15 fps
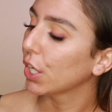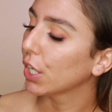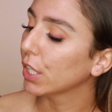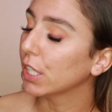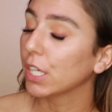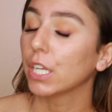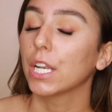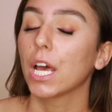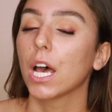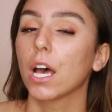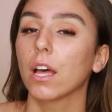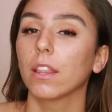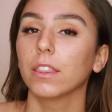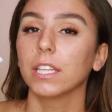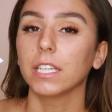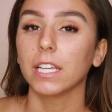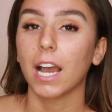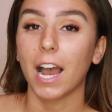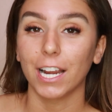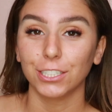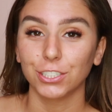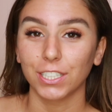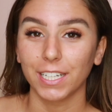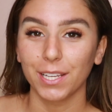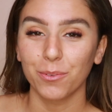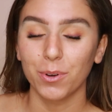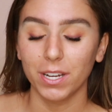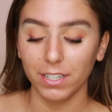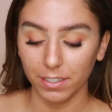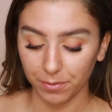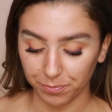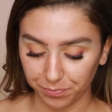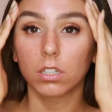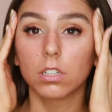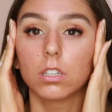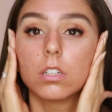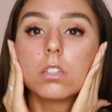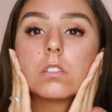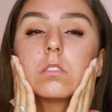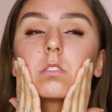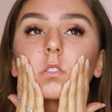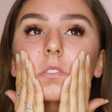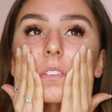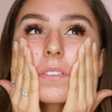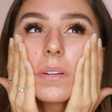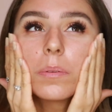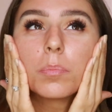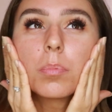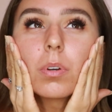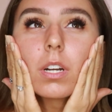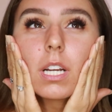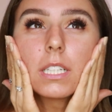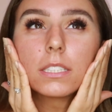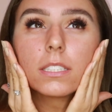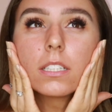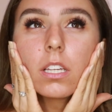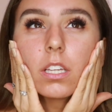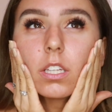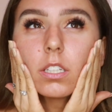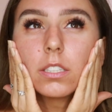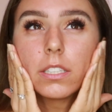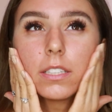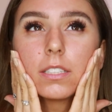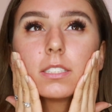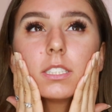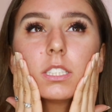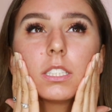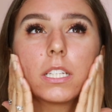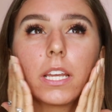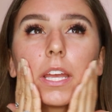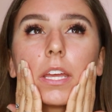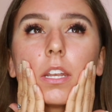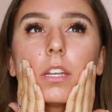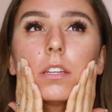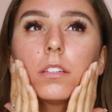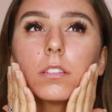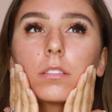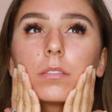in the hydrating one. Just going to press it into the skin.